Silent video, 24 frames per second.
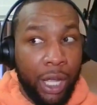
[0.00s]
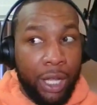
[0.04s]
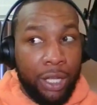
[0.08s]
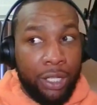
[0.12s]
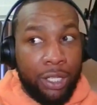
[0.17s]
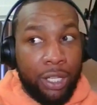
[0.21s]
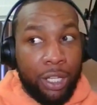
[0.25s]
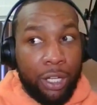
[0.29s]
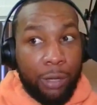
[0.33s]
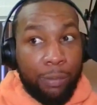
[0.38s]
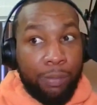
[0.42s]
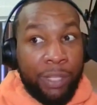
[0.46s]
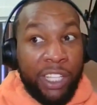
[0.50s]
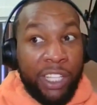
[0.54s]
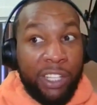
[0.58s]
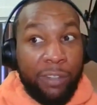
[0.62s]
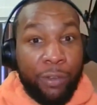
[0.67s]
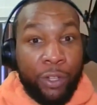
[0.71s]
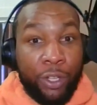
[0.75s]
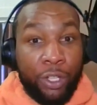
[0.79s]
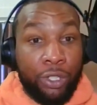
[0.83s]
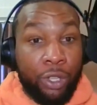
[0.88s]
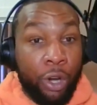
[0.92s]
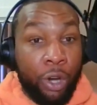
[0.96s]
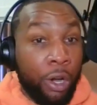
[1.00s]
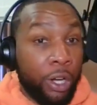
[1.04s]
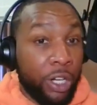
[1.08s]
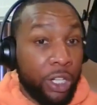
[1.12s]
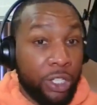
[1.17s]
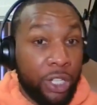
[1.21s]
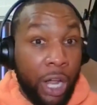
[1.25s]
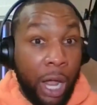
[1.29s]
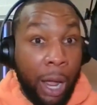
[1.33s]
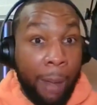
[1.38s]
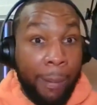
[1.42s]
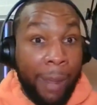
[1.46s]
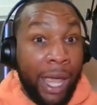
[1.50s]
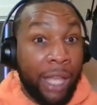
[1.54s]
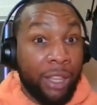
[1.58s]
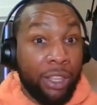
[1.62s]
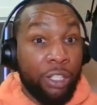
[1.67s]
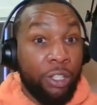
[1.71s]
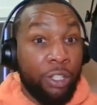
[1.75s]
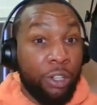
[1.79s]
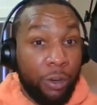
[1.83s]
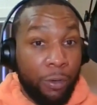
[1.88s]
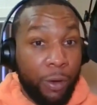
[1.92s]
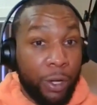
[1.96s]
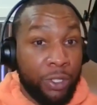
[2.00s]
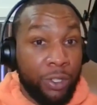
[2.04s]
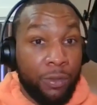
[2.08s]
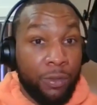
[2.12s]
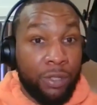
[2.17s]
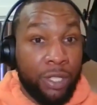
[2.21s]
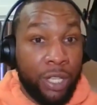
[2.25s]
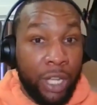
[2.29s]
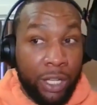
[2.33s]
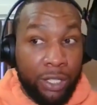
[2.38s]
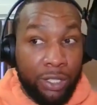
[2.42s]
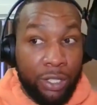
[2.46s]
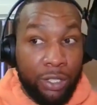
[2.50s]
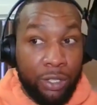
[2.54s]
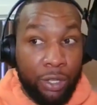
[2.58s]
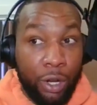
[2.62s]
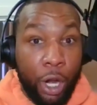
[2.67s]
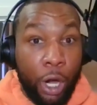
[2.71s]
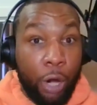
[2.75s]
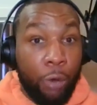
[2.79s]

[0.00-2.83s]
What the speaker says: to compete for the starting job at the University of Texas,